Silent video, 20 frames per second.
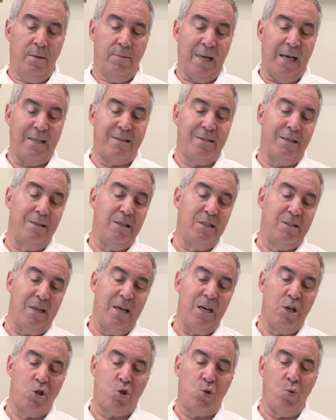That's at least
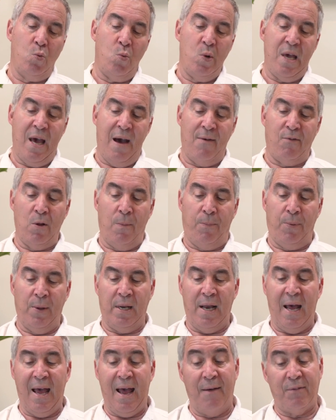the history we have on the
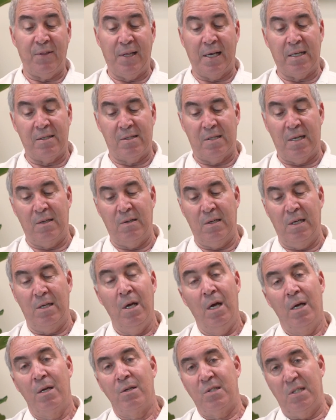plant. I have, like I said,
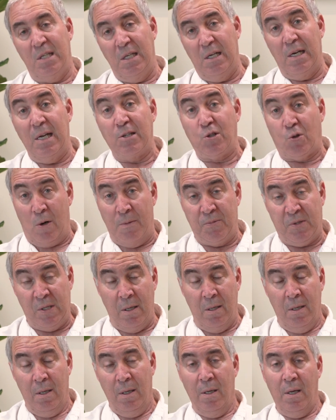seen it as
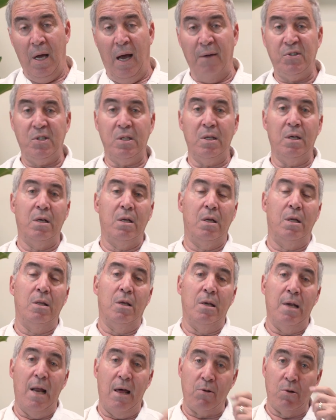Crimson. I've seen it in
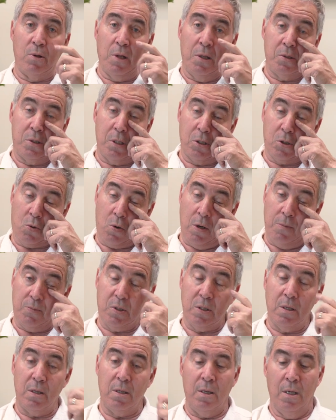the Netherlands as
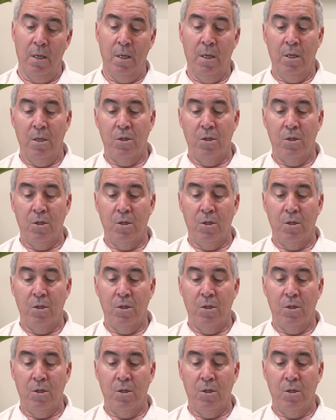Crimson.